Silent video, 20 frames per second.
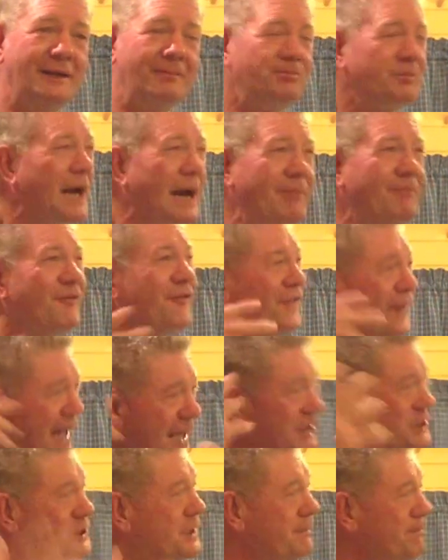I'm
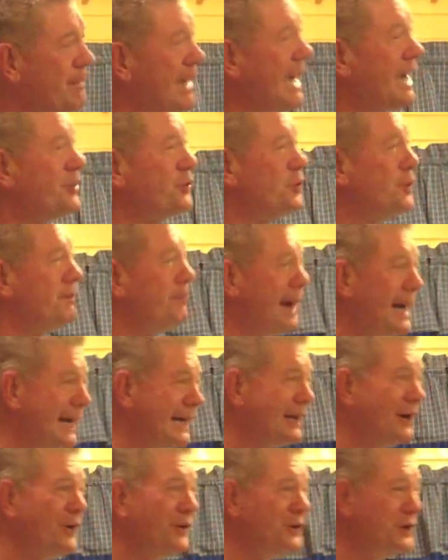flashing back through
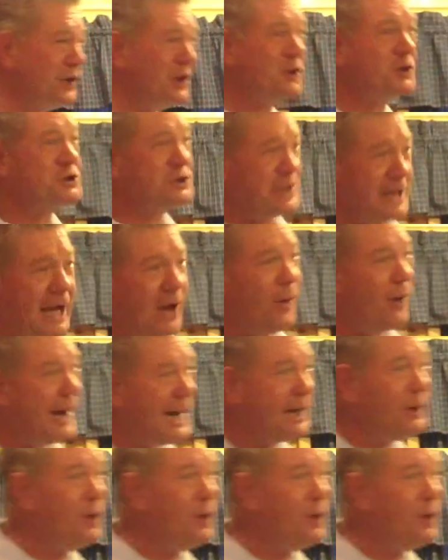bygone years and how I'd